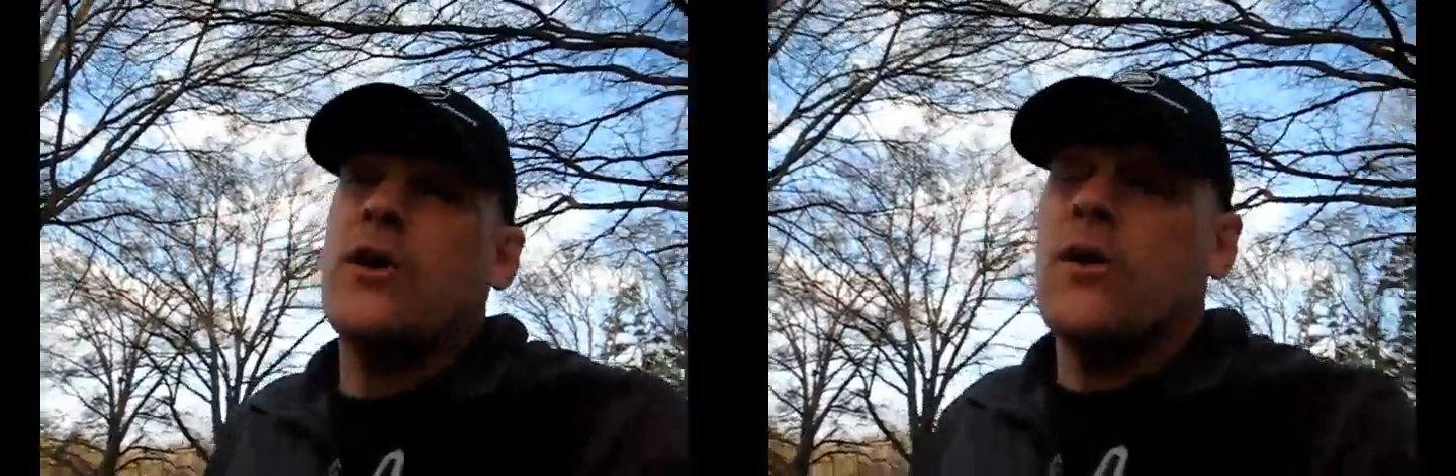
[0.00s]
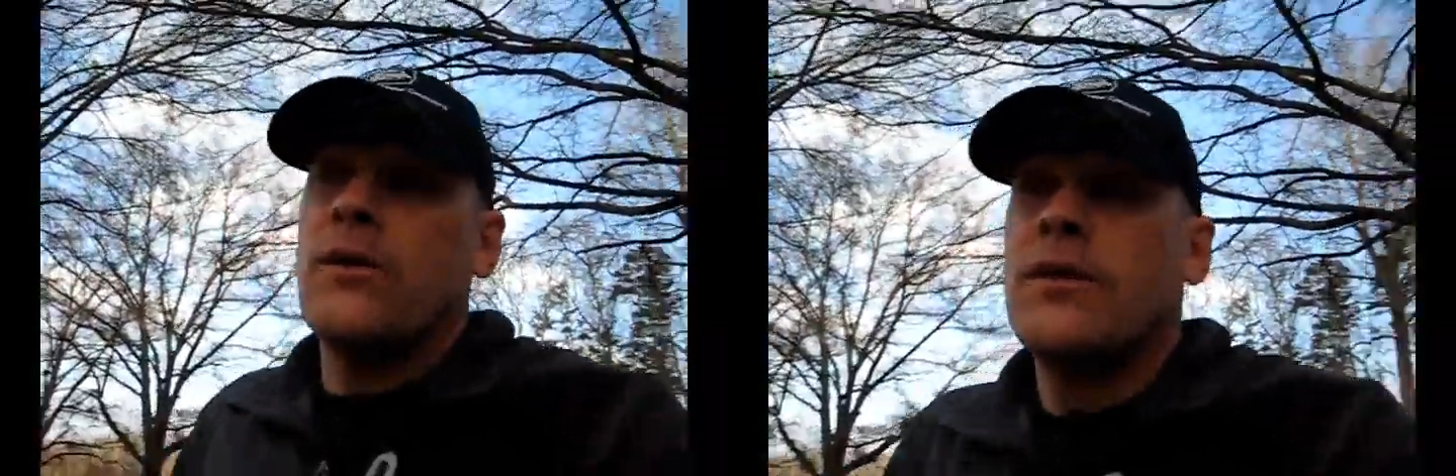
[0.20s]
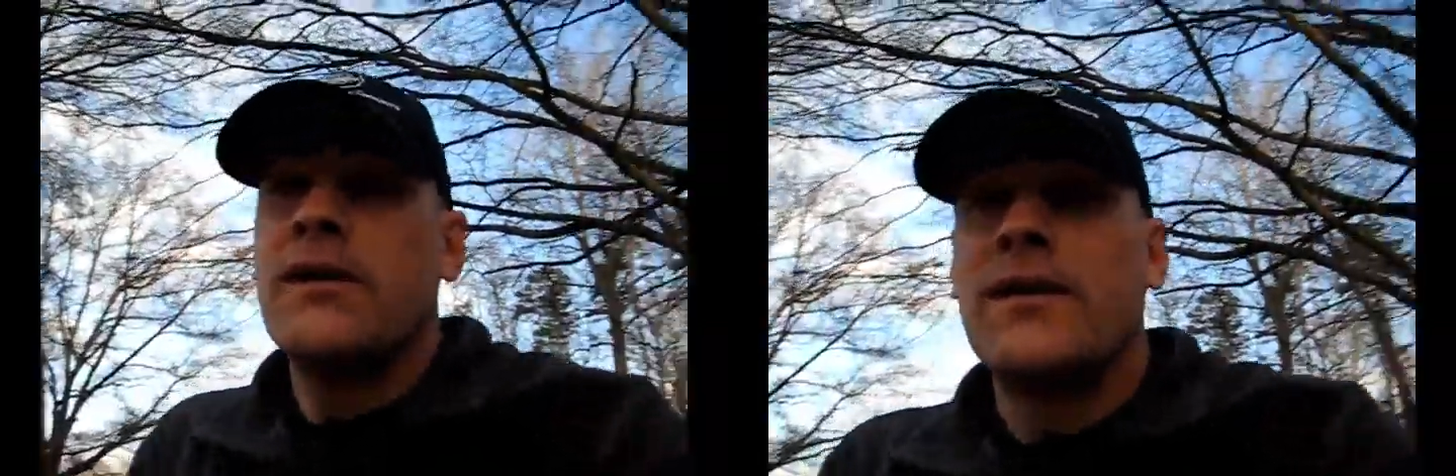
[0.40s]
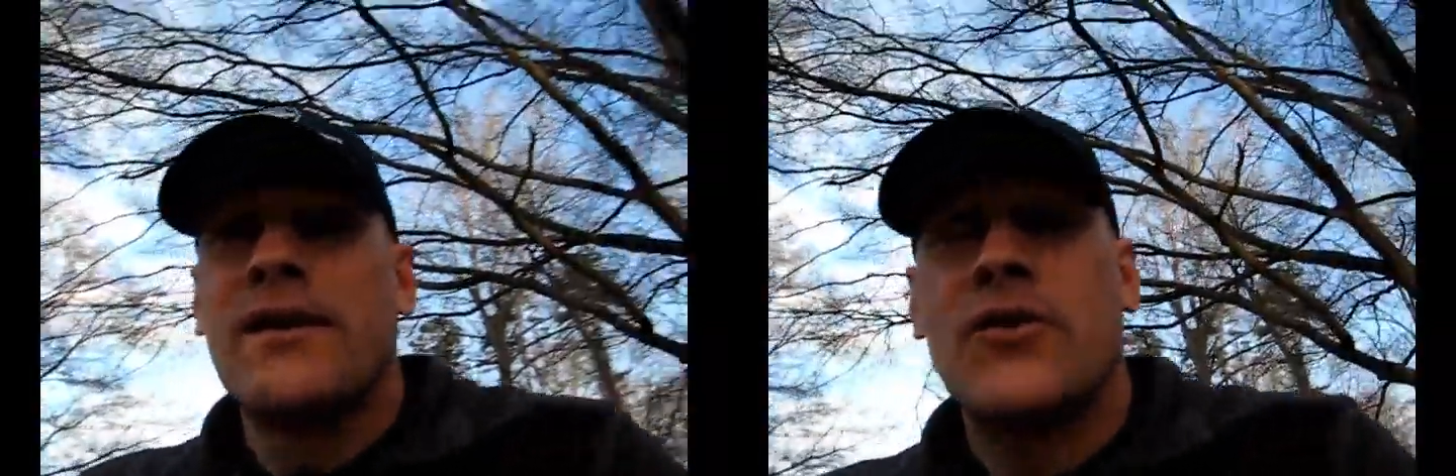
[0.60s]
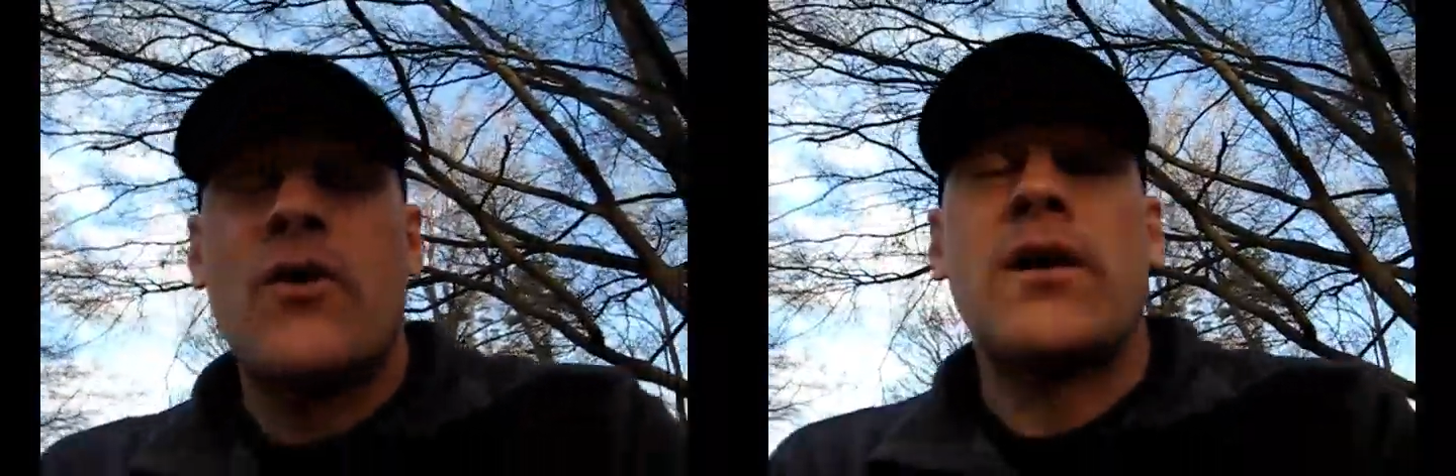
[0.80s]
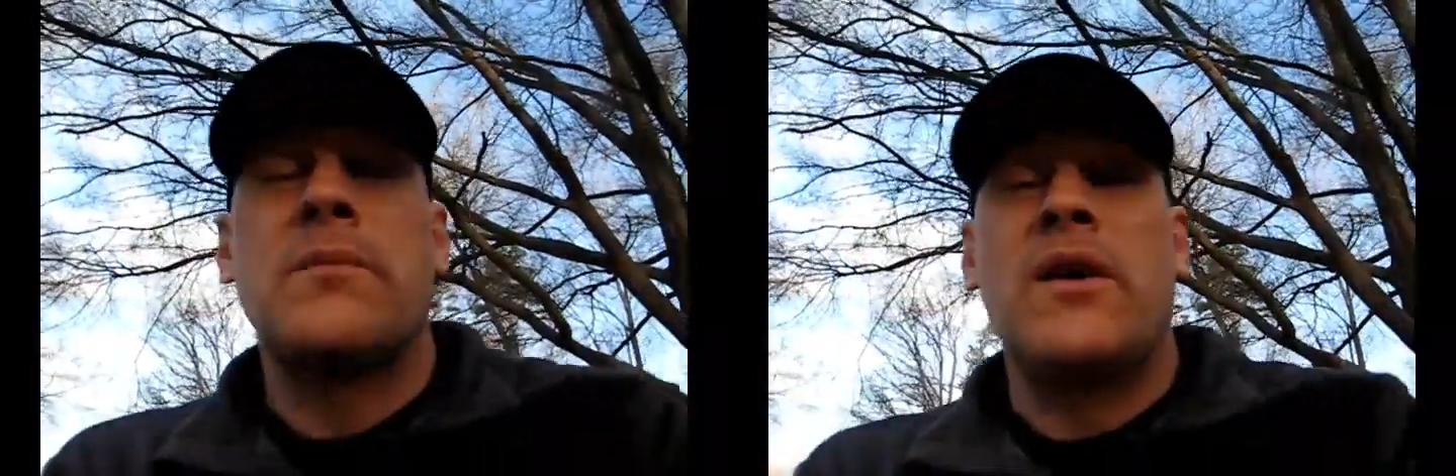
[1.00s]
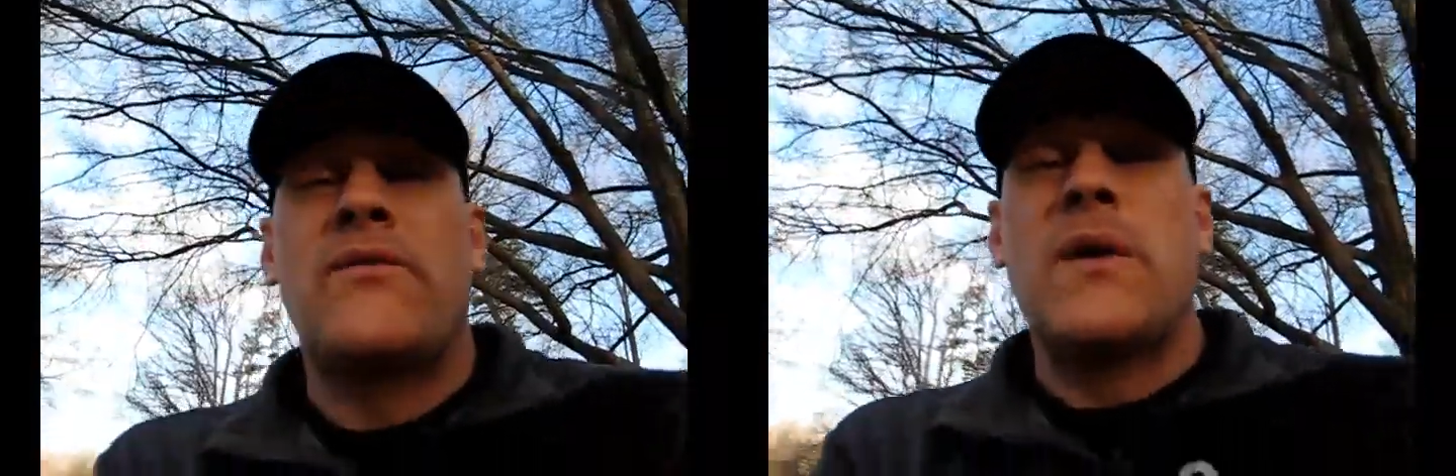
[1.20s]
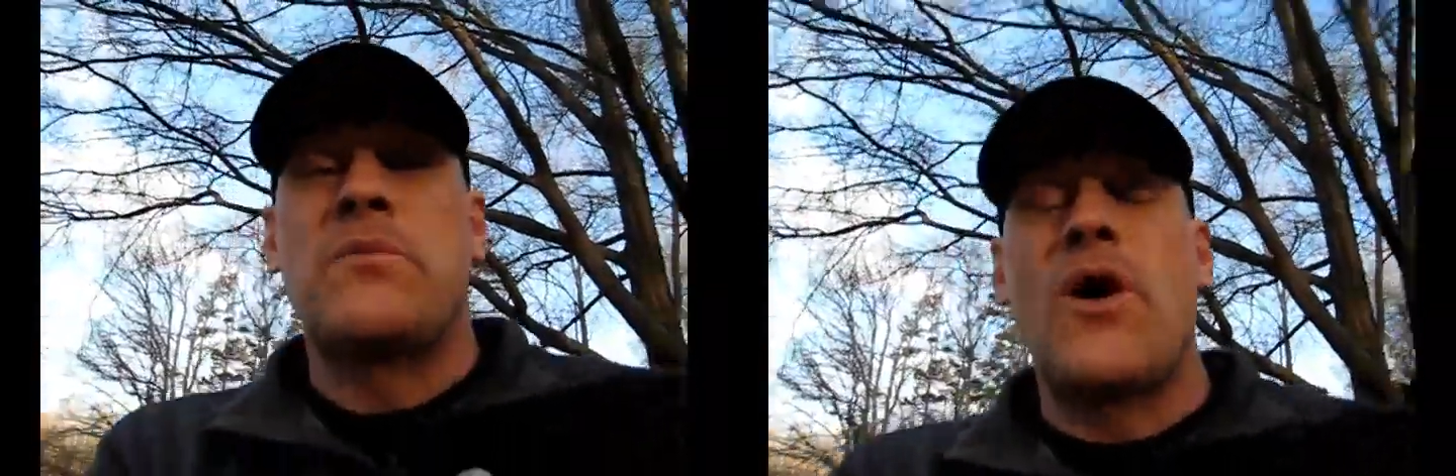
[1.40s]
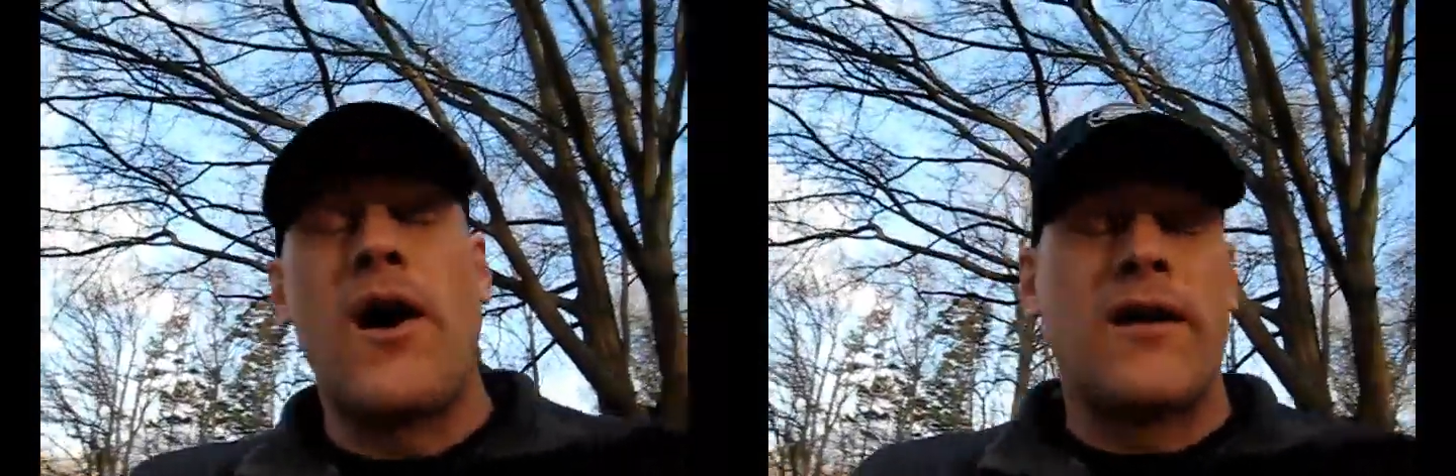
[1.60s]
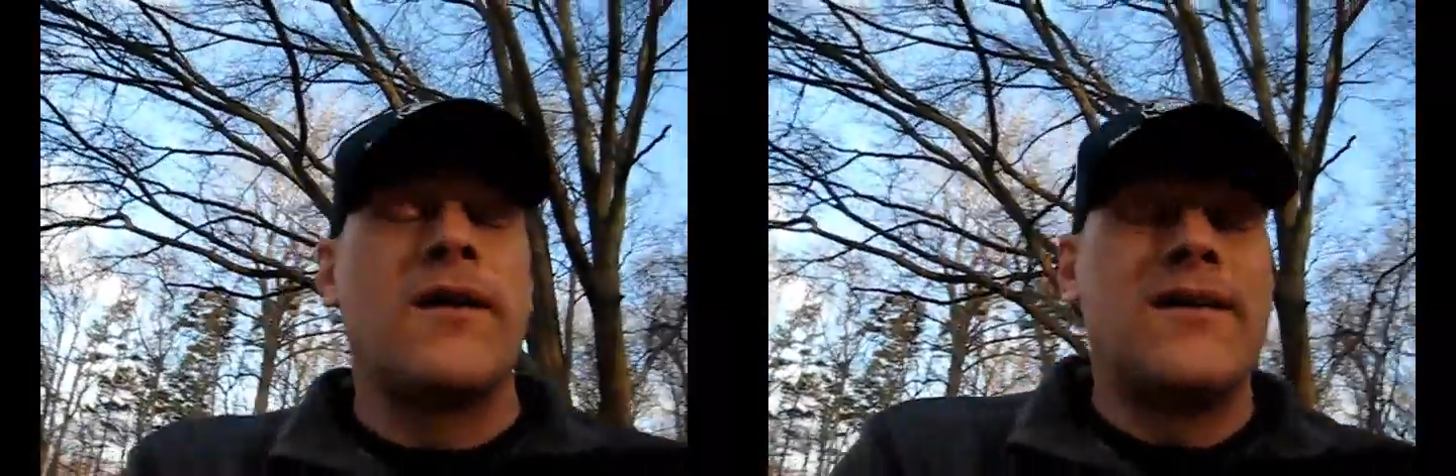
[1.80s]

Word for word: know. Correct me if I'm wrong.